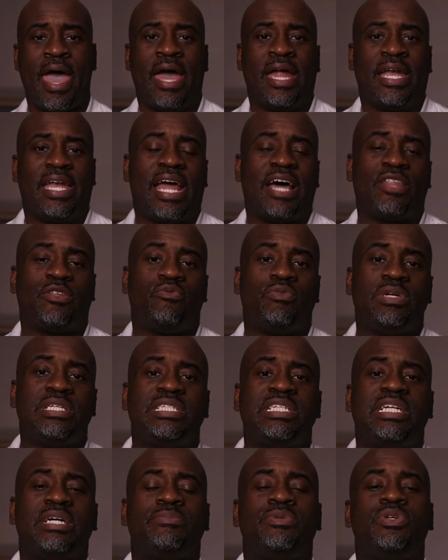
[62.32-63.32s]
Now, the
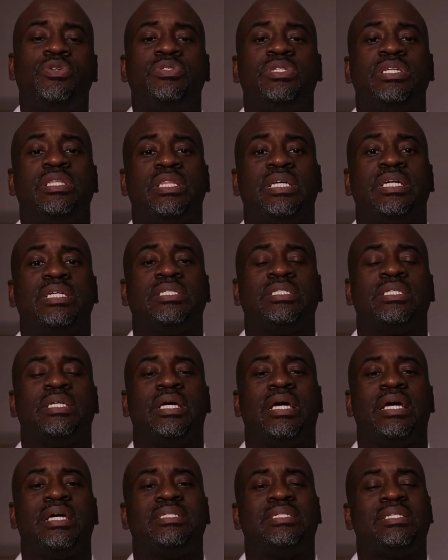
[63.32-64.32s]
reason I'm using this,
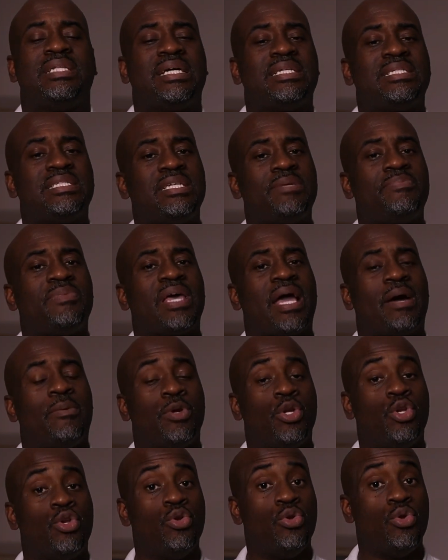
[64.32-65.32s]
it's not something I
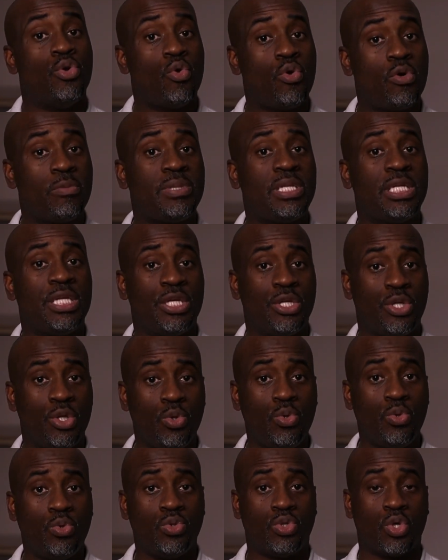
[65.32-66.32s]
would normally
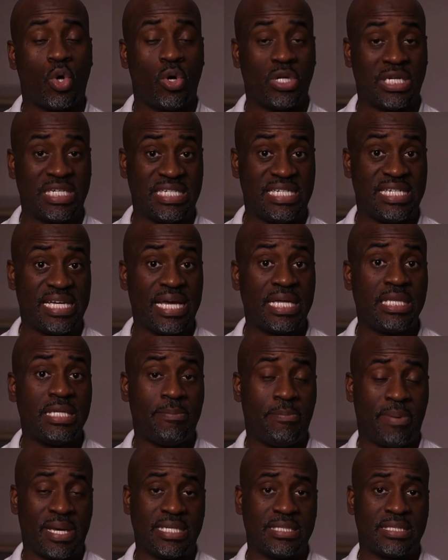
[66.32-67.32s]
use on a daily
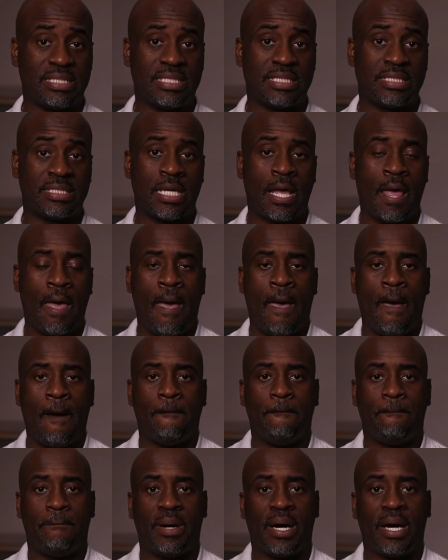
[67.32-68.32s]
basis,
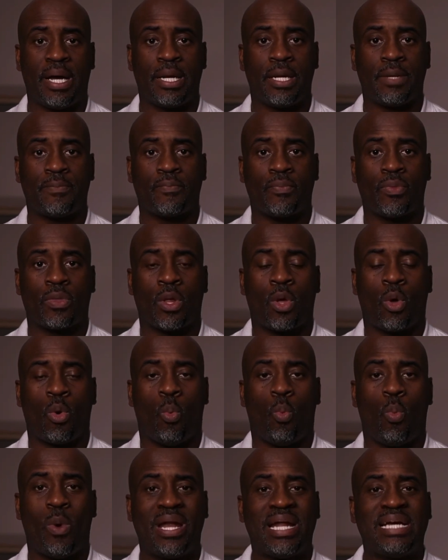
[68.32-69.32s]
but
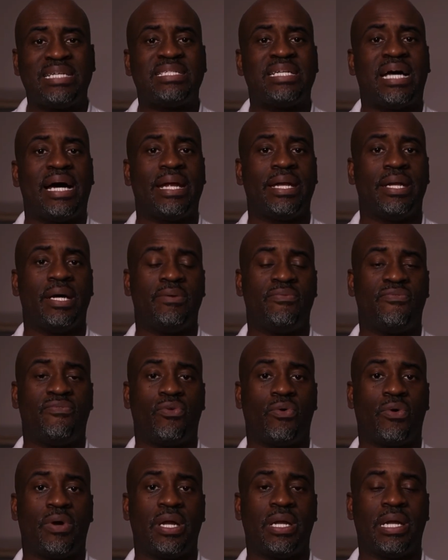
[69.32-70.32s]
when I signed up
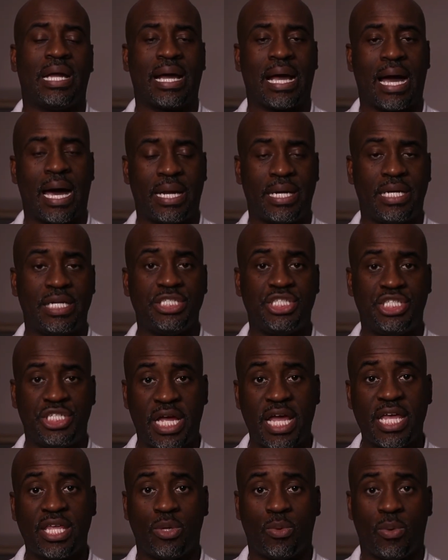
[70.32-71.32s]
for it and I got it in
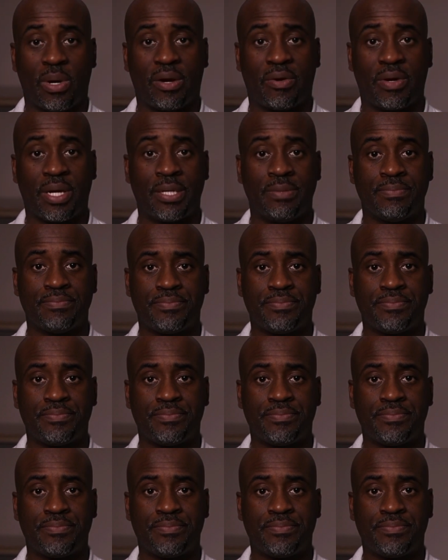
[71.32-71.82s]
January,